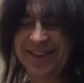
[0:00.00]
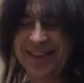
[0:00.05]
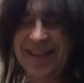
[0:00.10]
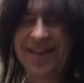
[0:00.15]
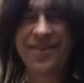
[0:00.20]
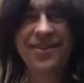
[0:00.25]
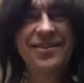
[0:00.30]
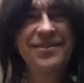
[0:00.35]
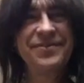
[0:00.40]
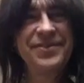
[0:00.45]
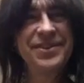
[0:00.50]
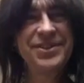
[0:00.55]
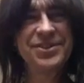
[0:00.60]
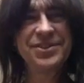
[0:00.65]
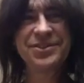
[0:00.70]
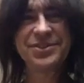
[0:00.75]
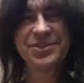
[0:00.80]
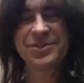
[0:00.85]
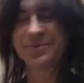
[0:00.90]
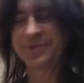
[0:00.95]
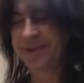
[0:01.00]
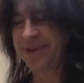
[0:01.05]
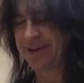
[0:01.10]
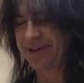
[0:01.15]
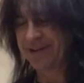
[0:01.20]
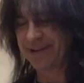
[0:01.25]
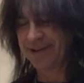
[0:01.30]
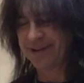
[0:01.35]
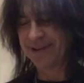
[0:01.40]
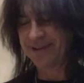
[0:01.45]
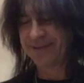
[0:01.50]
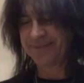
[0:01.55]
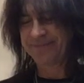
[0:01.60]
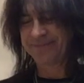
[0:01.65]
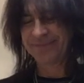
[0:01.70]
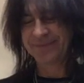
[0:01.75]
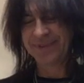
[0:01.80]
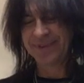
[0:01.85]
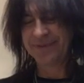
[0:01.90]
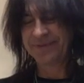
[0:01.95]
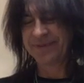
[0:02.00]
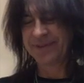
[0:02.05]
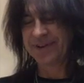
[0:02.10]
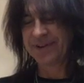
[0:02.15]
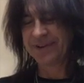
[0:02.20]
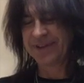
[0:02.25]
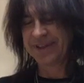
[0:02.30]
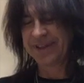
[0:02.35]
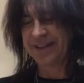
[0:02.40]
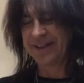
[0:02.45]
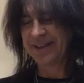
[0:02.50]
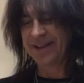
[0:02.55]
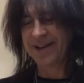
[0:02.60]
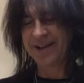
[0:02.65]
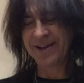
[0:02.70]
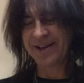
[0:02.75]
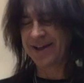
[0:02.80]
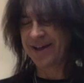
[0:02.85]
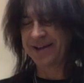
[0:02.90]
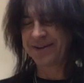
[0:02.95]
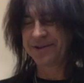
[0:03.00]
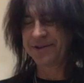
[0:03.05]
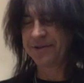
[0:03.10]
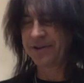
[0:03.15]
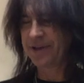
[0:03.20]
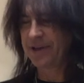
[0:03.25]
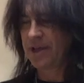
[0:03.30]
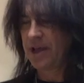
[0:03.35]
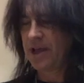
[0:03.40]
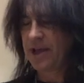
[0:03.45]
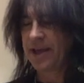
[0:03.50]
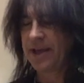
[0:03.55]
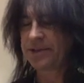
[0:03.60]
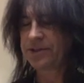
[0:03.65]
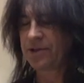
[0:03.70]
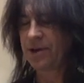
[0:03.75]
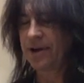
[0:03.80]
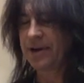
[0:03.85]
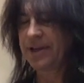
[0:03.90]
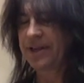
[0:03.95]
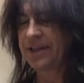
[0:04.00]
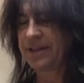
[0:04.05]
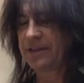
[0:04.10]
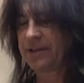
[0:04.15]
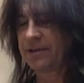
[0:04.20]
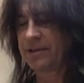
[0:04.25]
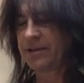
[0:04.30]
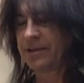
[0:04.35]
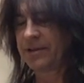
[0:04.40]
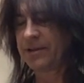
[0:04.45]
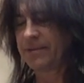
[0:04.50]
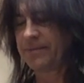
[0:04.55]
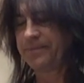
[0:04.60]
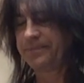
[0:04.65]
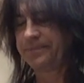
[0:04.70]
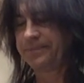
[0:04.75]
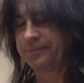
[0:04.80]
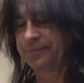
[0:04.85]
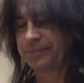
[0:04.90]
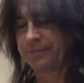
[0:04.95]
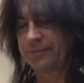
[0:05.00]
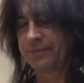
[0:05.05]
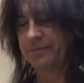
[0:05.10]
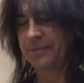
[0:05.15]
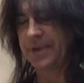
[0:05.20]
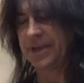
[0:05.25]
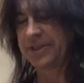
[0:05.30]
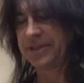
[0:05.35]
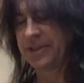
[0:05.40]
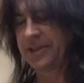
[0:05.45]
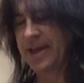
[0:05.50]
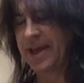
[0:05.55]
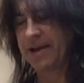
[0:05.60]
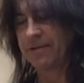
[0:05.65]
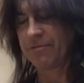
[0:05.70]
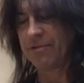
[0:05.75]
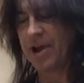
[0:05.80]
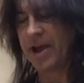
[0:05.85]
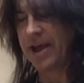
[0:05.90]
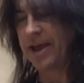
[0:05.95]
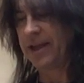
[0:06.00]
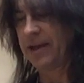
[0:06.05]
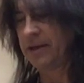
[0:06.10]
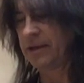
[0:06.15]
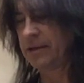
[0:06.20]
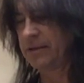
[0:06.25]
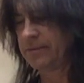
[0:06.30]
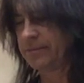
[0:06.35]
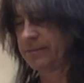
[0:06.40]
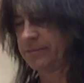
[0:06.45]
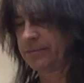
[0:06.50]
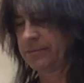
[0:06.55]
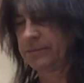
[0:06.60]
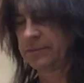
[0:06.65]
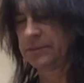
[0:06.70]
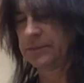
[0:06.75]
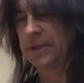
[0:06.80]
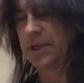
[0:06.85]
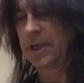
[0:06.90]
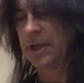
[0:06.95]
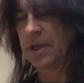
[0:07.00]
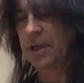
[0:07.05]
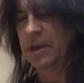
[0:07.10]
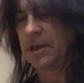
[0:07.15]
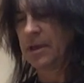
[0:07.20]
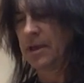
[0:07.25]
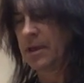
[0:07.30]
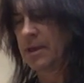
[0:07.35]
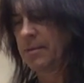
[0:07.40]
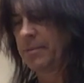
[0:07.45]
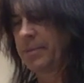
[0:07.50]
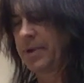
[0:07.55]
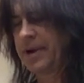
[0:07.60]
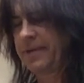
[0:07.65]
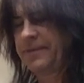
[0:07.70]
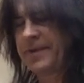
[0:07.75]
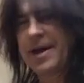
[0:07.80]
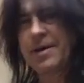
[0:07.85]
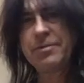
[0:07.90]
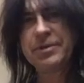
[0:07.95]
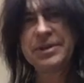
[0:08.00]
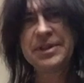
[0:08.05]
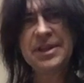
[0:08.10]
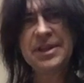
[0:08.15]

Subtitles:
artificial sweetener. If you don't, I don't know, it's hard to get the mix of that right. But I found with